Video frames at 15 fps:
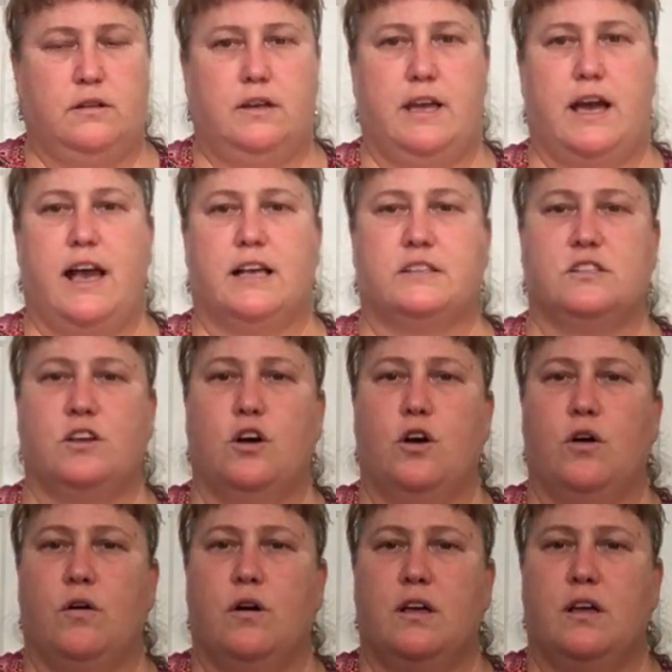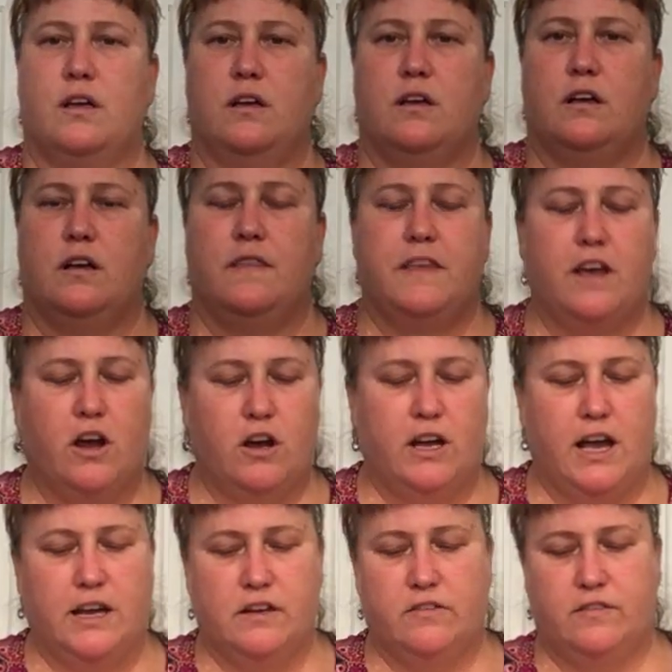Yeah, so they are
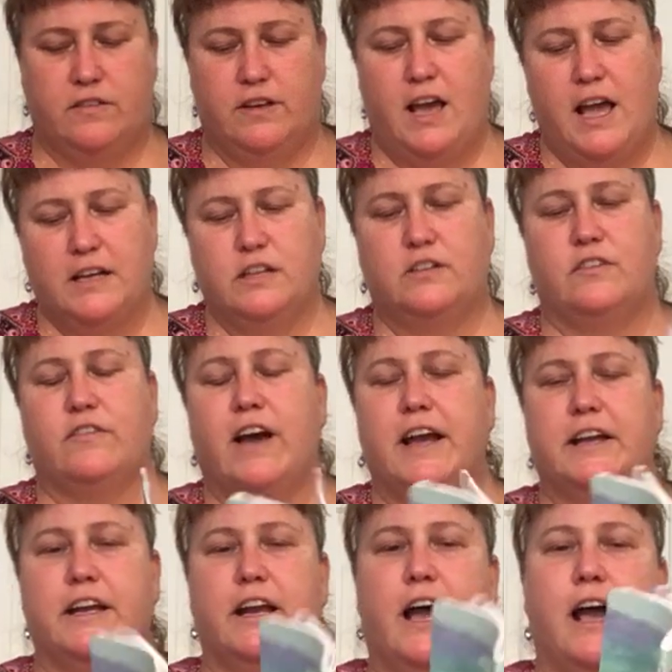kind of kind of divided.